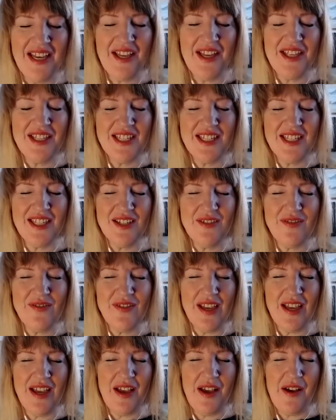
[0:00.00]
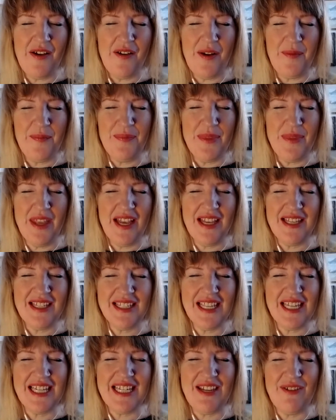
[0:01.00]
it's a sort of a
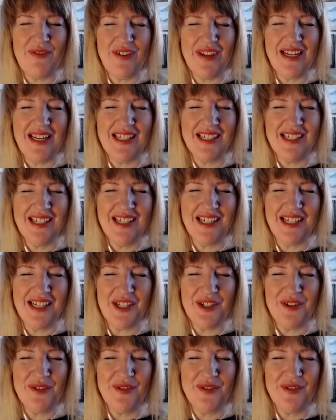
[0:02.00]
skitty feeling, a kind of